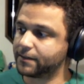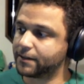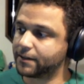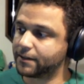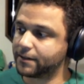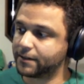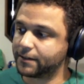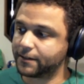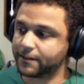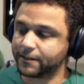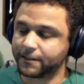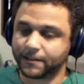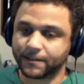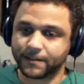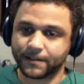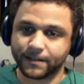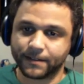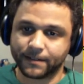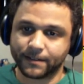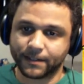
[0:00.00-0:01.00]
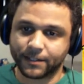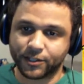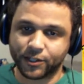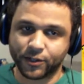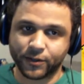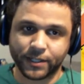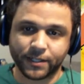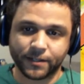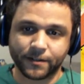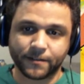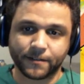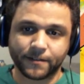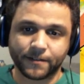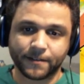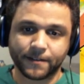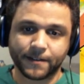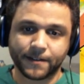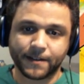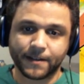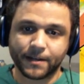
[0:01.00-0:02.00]
right. All right. Let's do it.
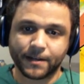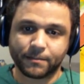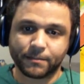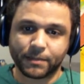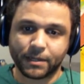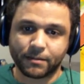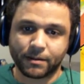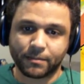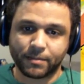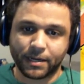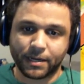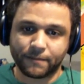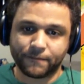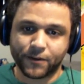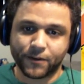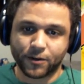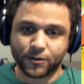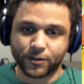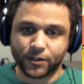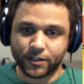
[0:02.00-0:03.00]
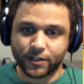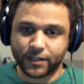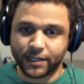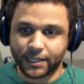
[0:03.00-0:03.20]
Blah blah blah. And Falkner,